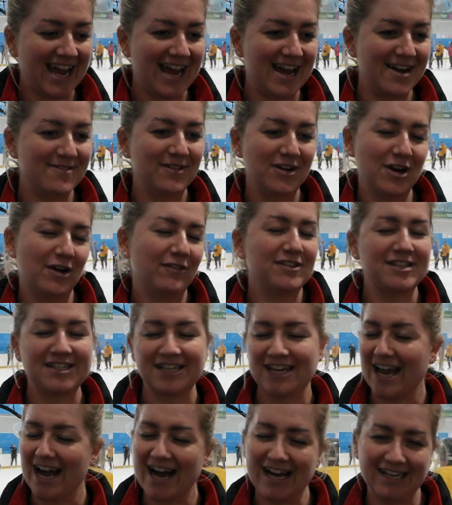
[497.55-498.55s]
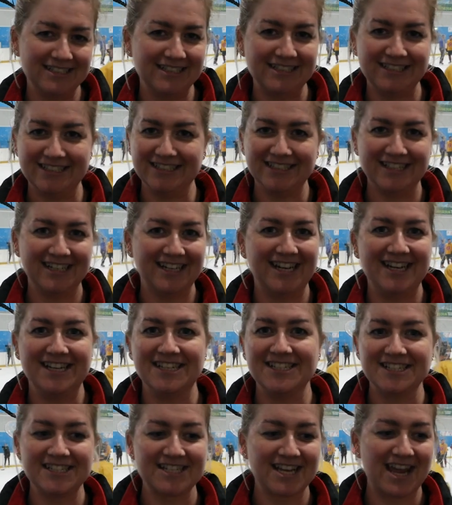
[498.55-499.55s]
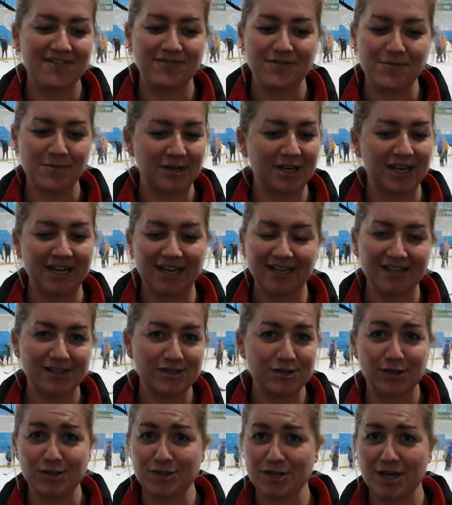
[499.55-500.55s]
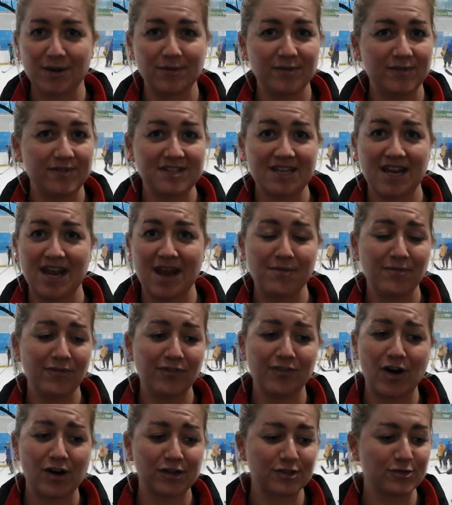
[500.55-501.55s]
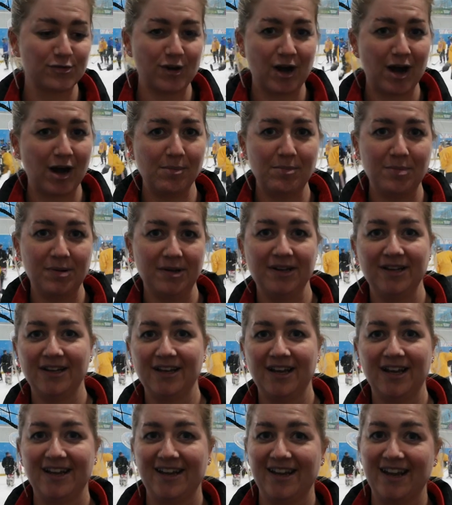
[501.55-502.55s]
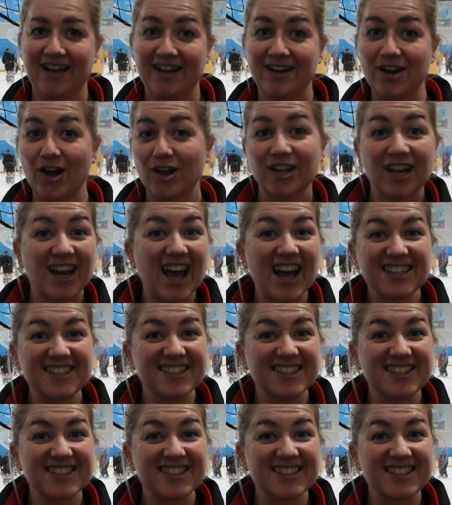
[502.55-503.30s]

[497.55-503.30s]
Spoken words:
And obviously Alan and everybody associated with the team, Foz, Rob, and all the lads.